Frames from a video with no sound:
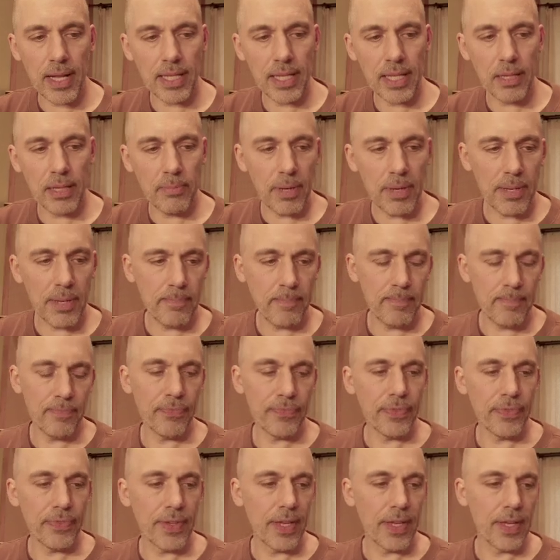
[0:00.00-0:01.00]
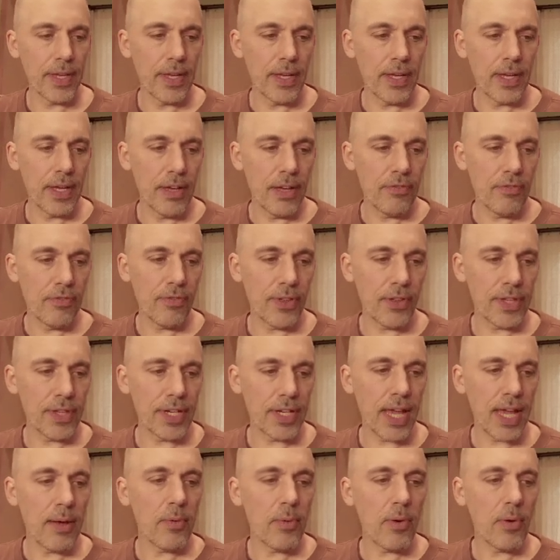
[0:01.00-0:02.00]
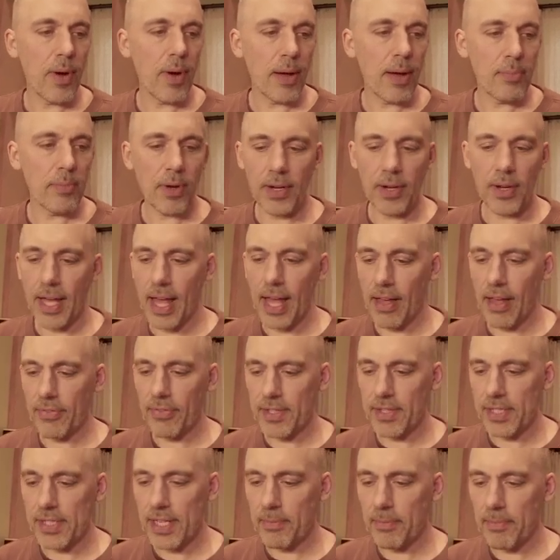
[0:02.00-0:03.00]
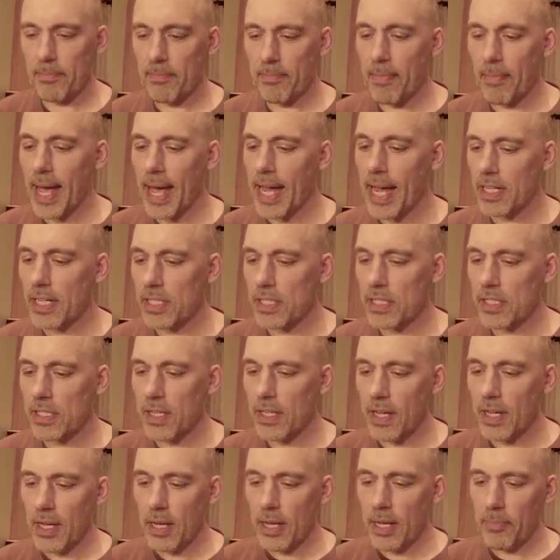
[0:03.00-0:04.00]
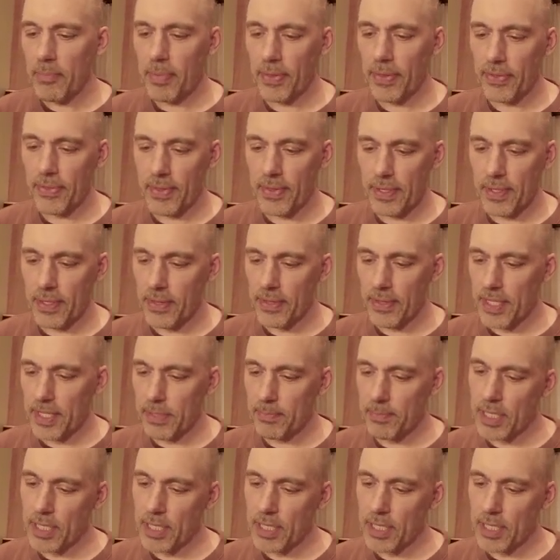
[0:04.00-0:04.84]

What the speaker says: a little bit. For the demo, I'm gonna have this at max, but this